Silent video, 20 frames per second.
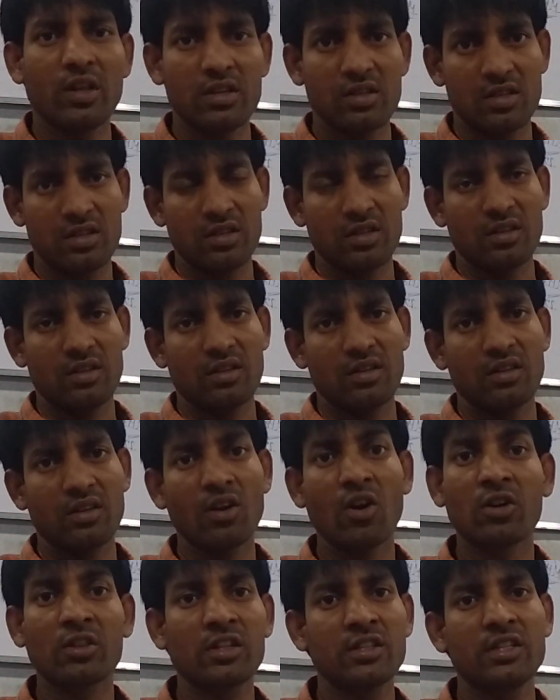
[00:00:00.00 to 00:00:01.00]
that.
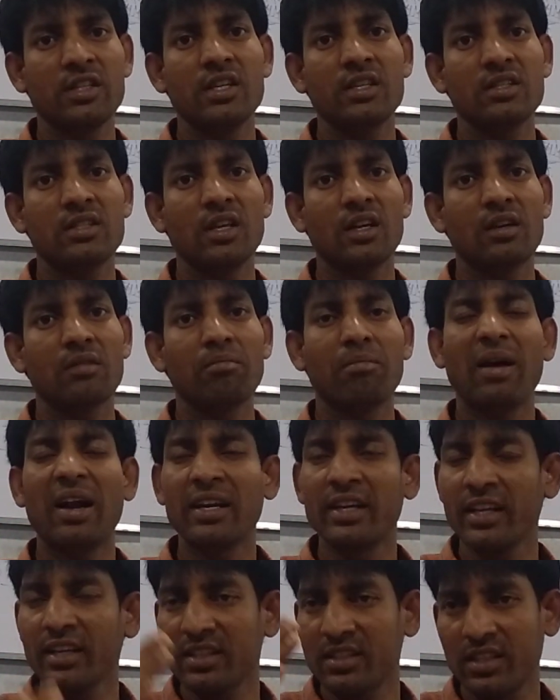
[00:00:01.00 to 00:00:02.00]
North Sea is there.
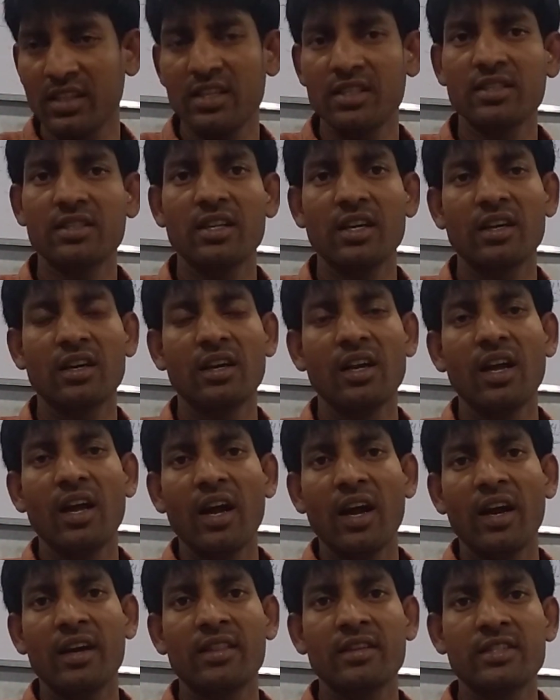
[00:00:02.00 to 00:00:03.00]
Baltic Sea is there.
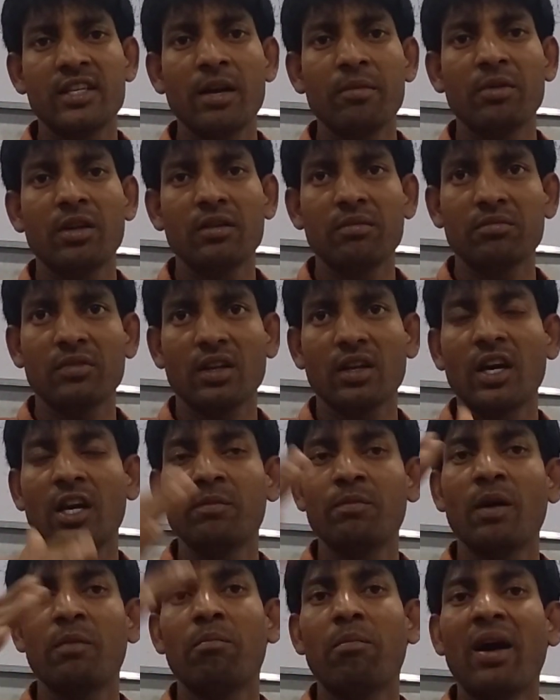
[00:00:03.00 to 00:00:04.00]
At the same time,
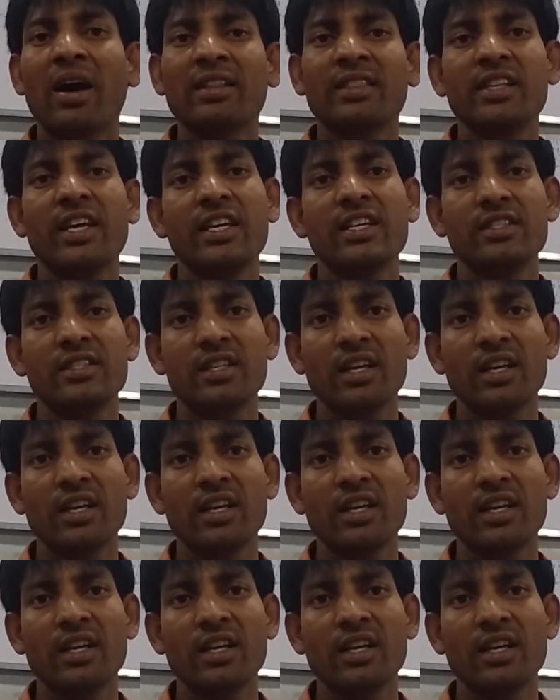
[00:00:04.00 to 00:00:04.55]
Gulf of Bothnia is